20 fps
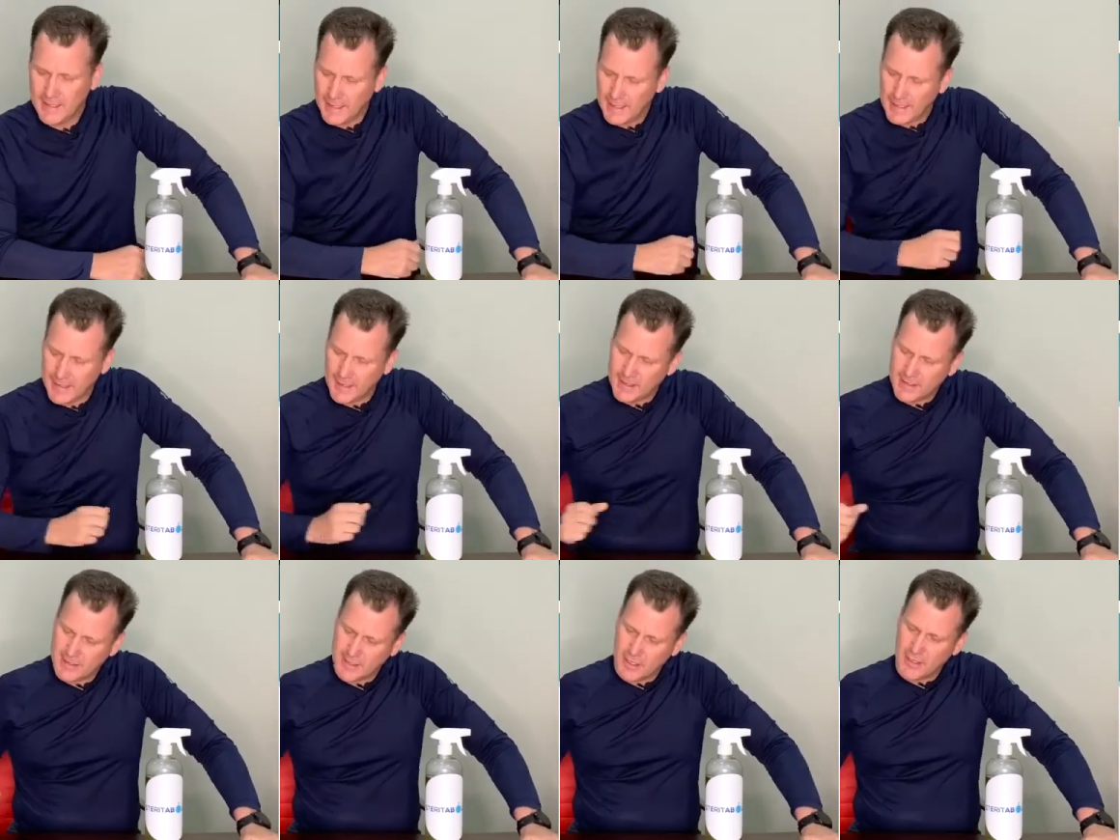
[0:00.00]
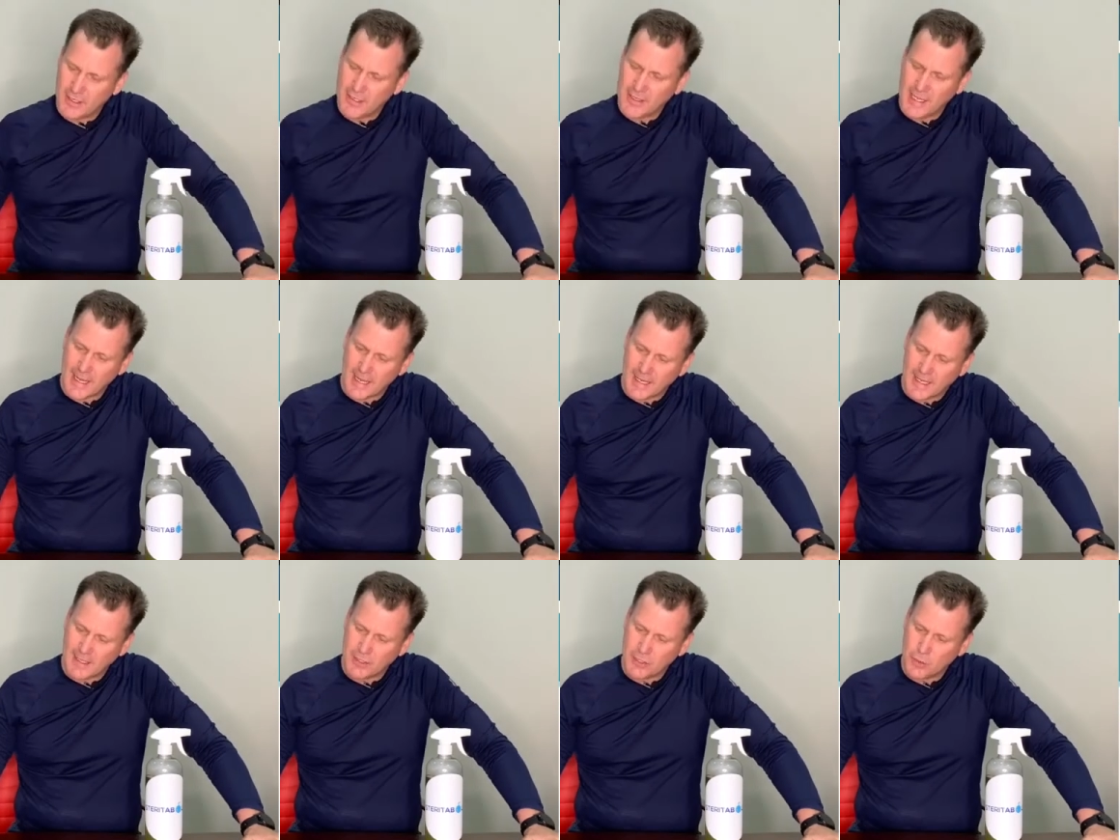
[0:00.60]
and it has only
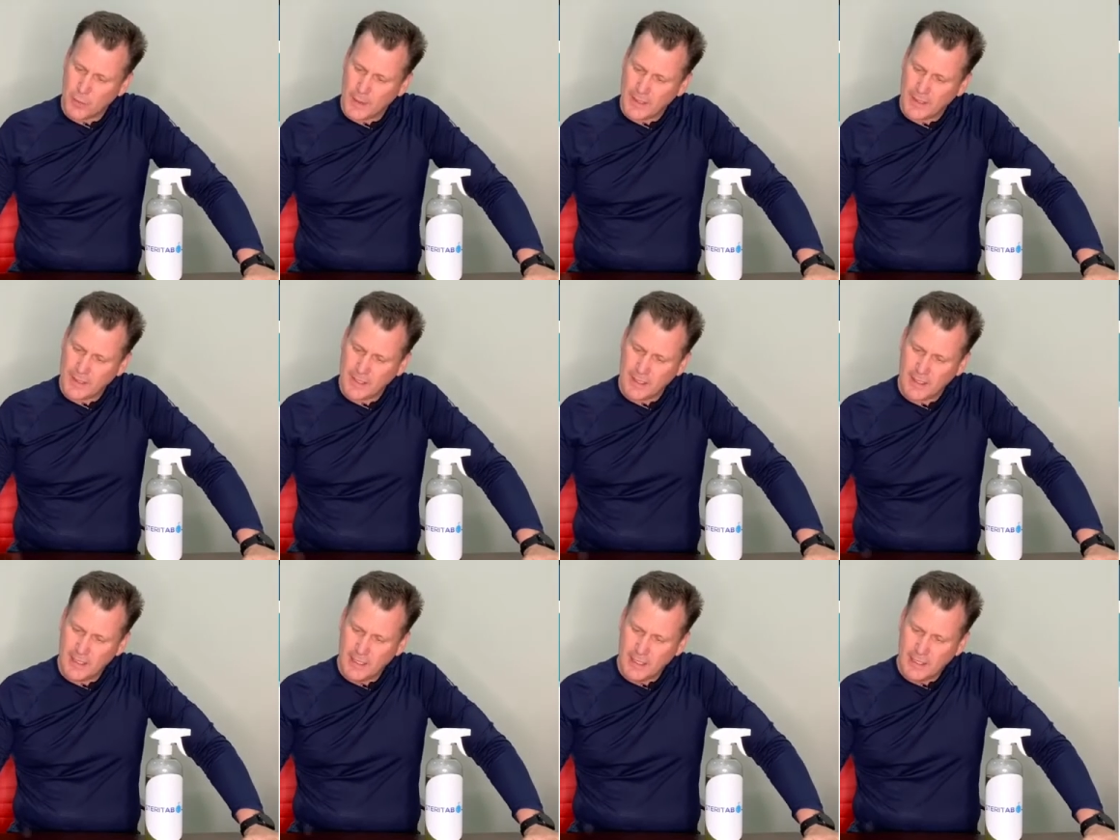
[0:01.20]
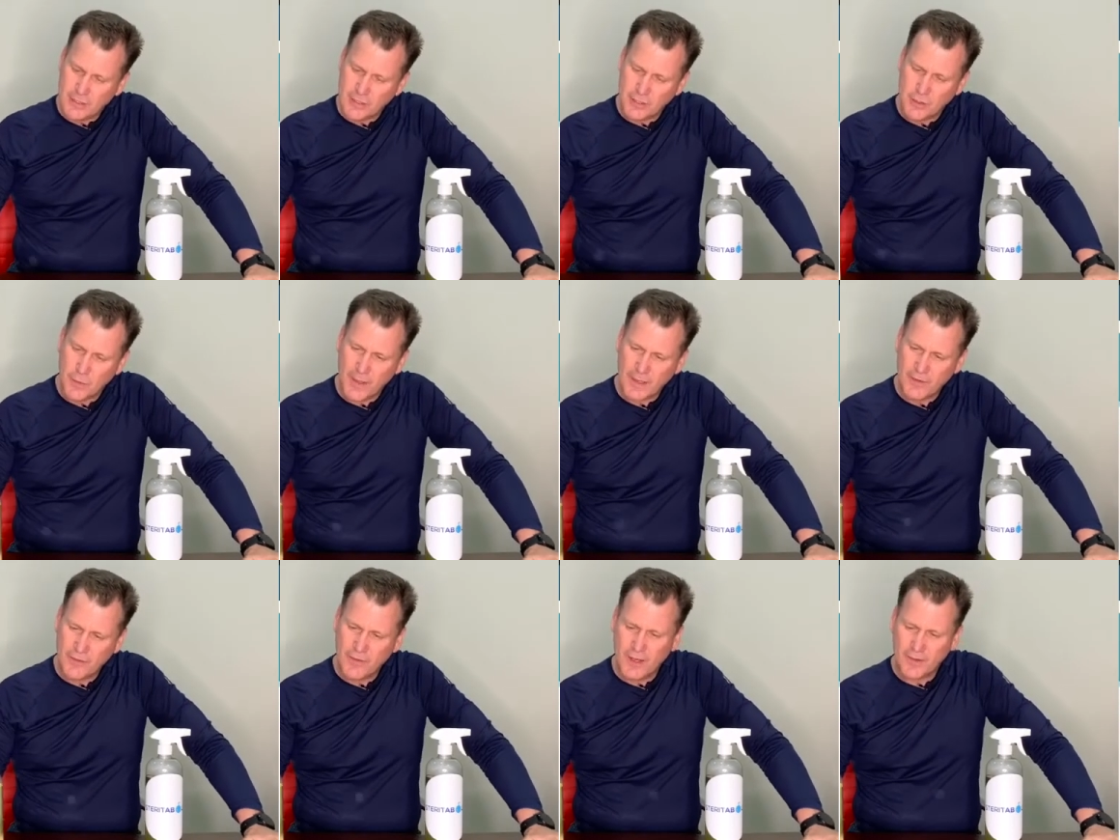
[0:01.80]
taken 20 to
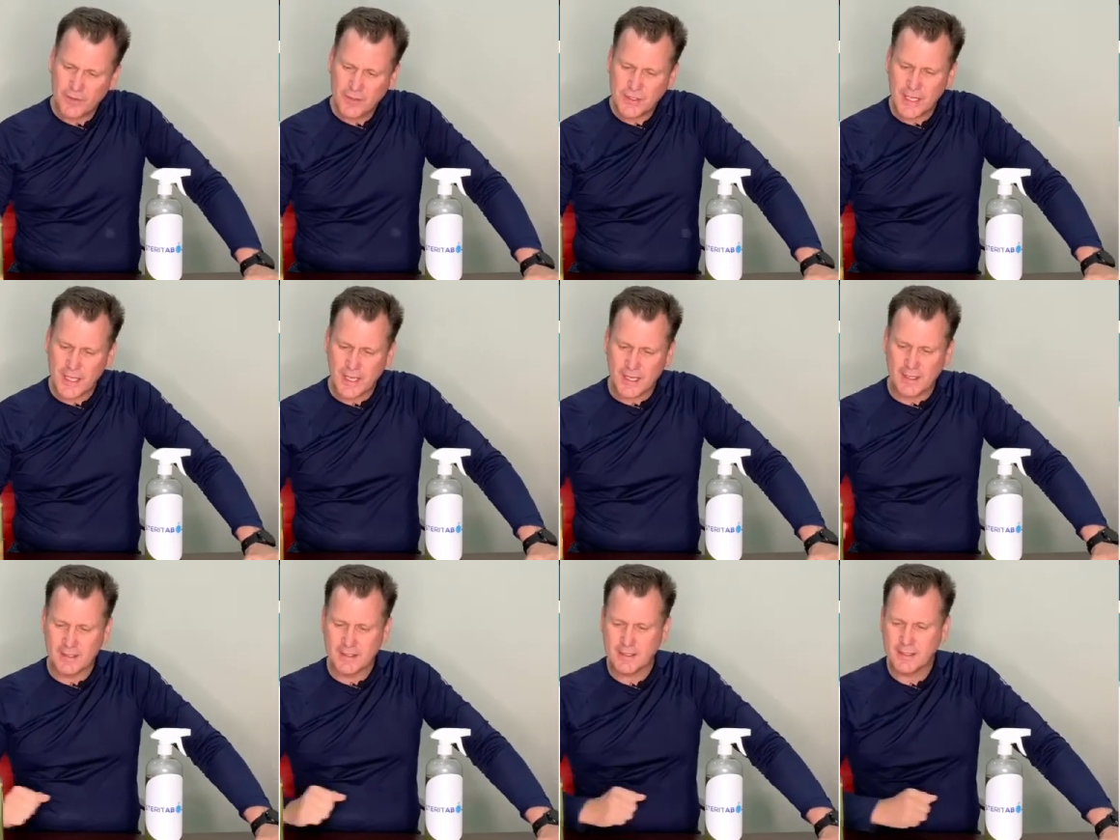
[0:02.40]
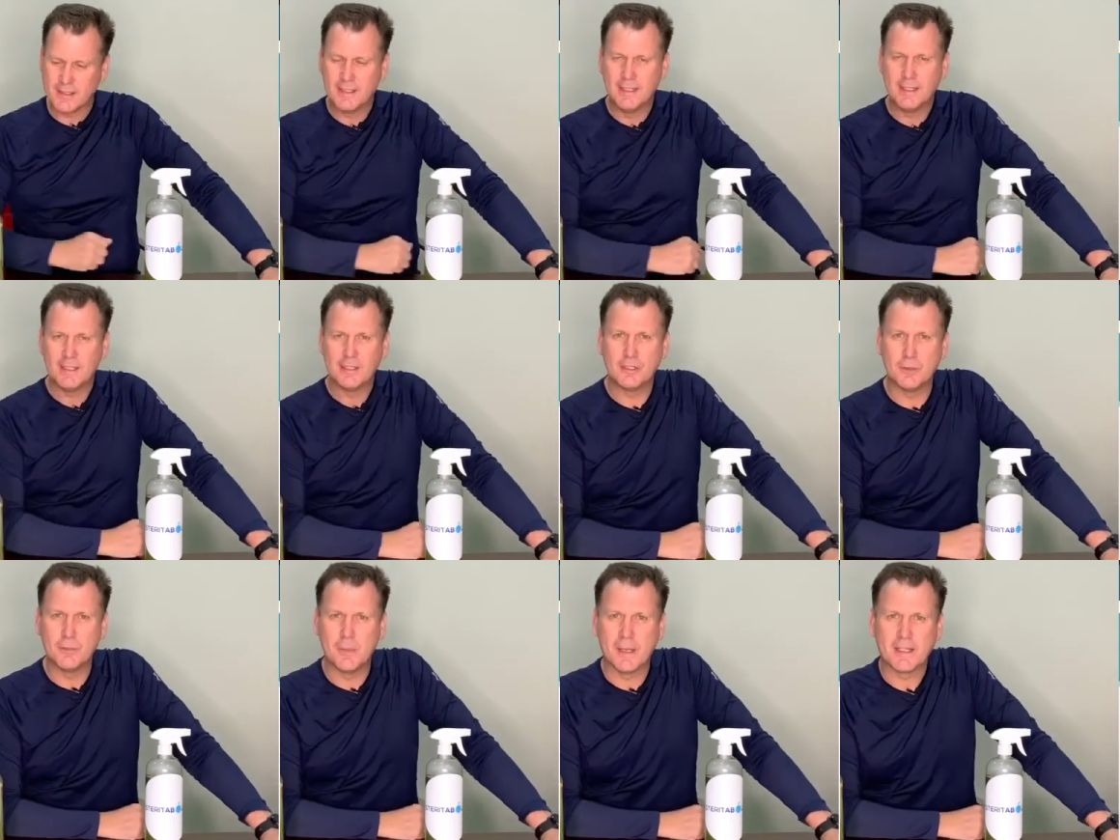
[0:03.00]
25 seconds
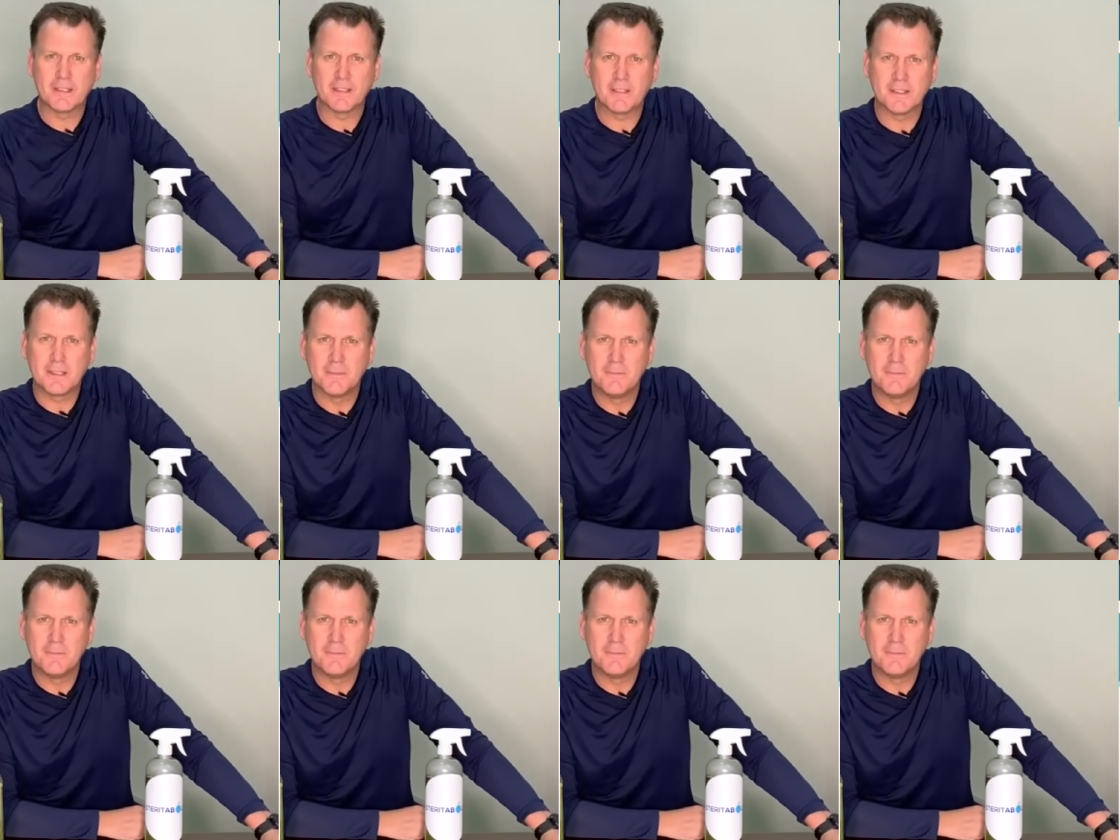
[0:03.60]
to mix it.